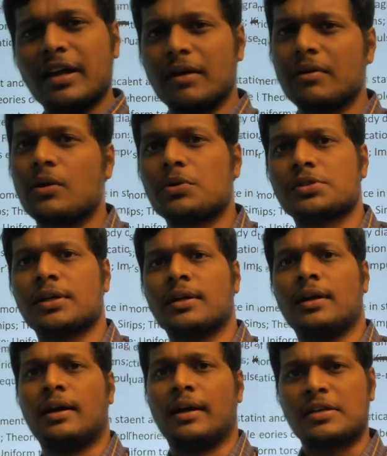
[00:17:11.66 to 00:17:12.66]
a question
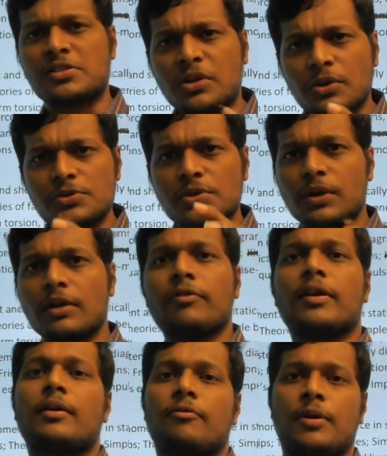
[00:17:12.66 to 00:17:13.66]
uh, exclusively for
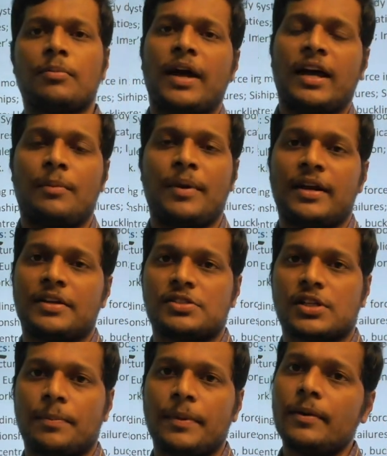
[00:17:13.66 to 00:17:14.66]
from kinematics
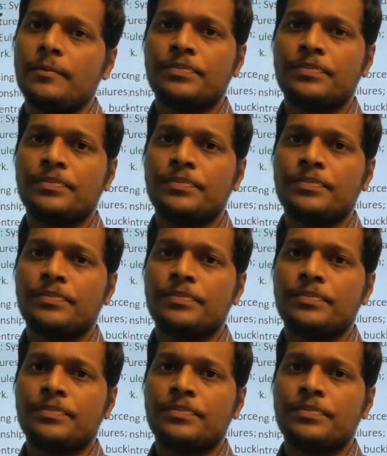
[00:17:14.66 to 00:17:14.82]
topic